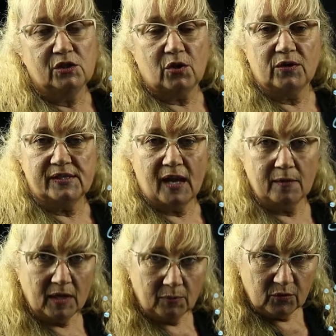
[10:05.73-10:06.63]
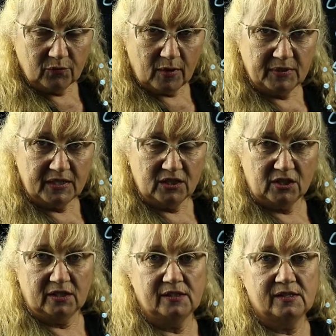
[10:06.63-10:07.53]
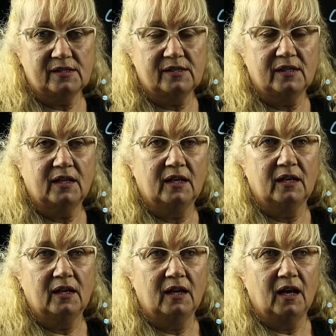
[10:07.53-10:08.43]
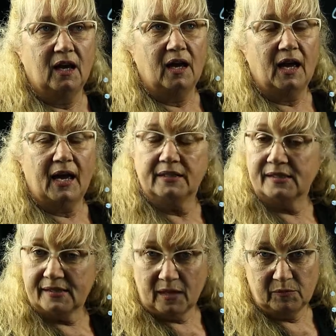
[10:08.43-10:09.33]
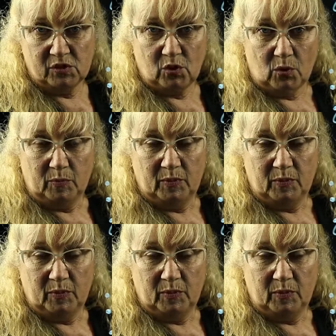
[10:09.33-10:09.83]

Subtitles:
So the same number of repetitions and the same scope.